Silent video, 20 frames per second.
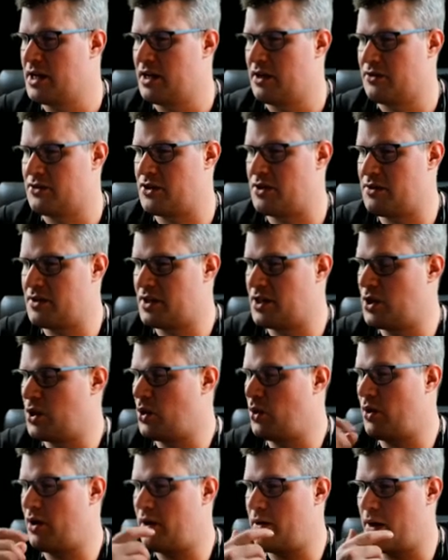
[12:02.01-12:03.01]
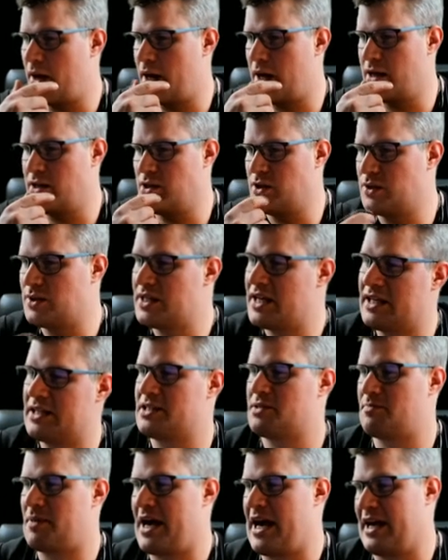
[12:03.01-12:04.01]
So the core
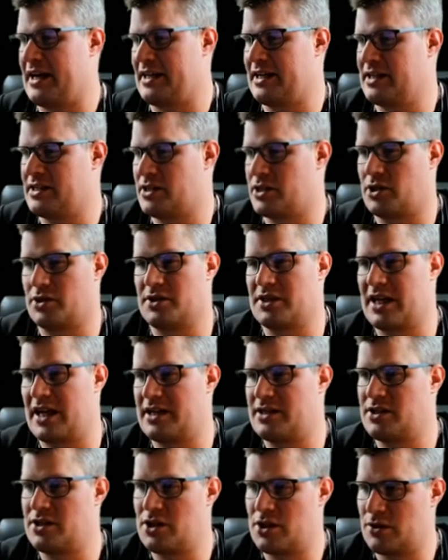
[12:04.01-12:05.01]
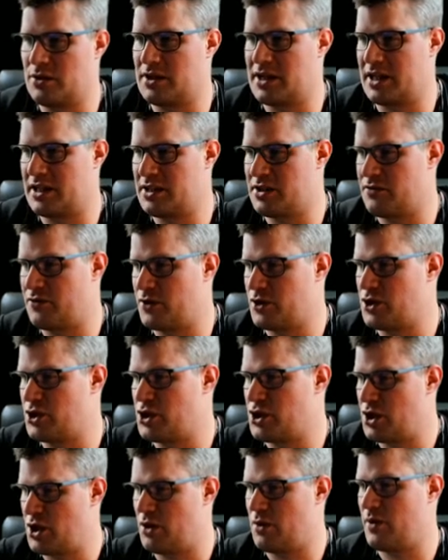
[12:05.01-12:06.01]
utils package contains utils for
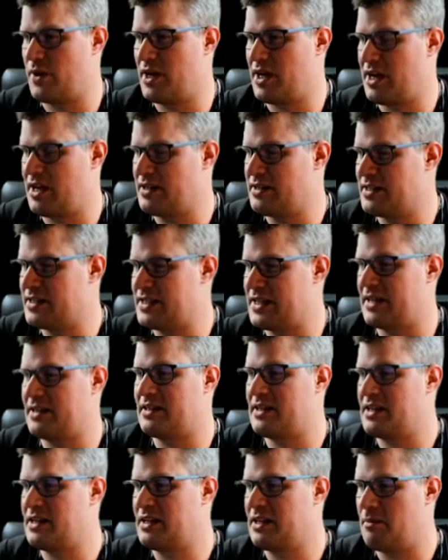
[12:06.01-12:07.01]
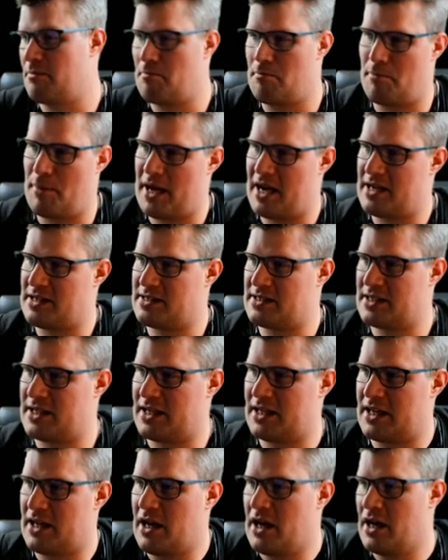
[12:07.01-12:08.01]
showing and setting the
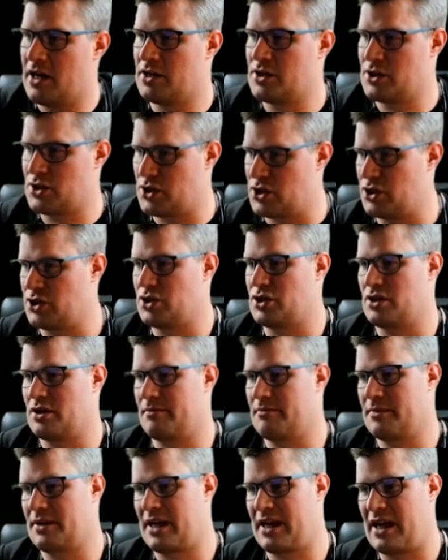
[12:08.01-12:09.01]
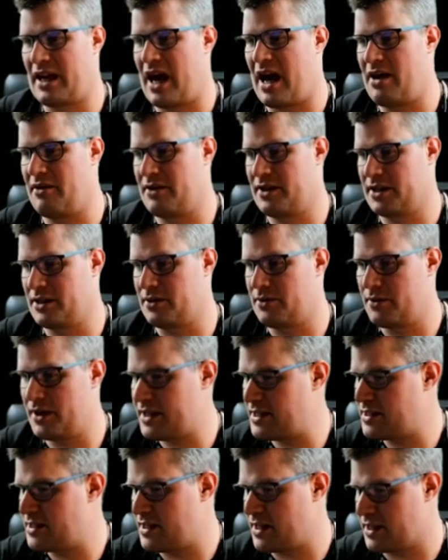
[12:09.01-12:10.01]
basic system
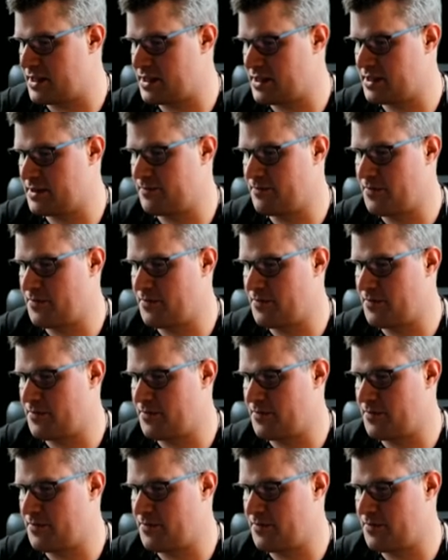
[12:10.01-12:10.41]
characteristics.